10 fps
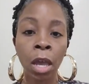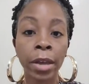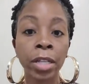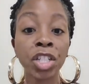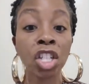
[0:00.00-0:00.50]

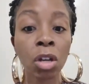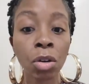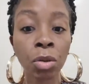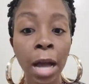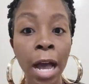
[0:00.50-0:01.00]
And
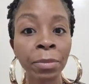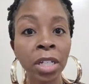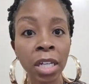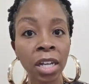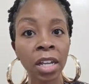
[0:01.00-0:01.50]
so I'm
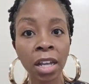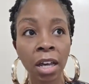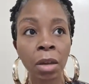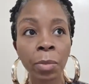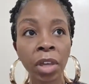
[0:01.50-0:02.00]
looking it
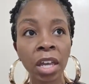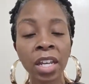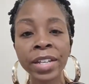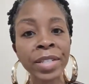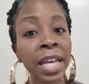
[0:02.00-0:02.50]
up, and
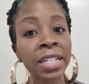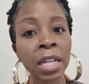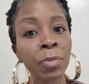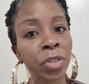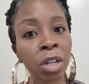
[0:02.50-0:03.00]
it says
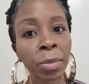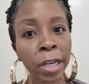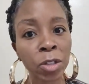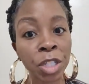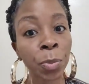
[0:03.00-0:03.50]
something
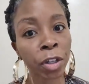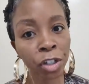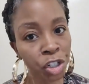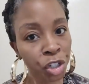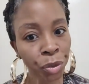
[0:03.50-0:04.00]
about
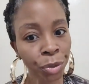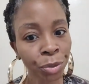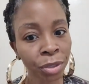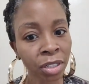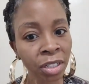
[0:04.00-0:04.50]

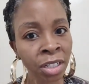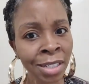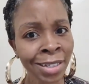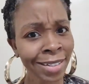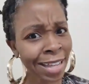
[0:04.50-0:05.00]
spiritual.
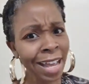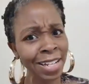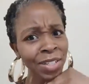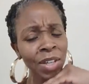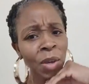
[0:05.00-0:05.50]
So I
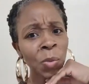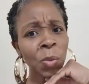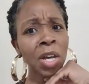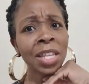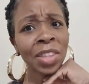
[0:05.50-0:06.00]
said,
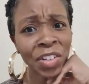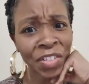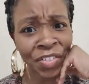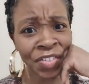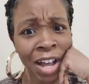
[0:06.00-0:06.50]
what
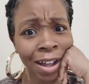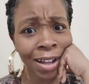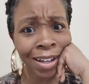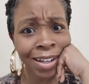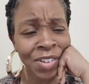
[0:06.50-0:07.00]
the
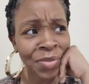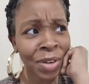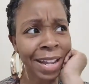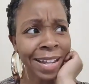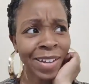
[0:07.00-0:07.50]
fuck,
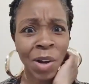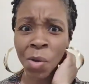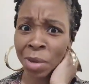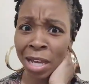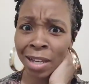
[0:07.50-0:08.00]
right?
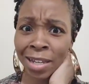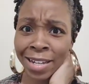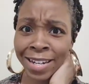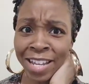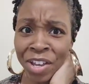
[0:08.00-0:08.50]
Oh my
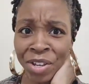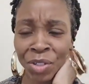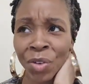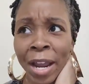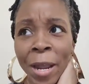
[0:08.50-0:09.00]

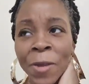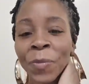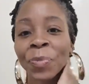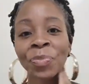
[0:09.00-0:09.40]
goodness, right?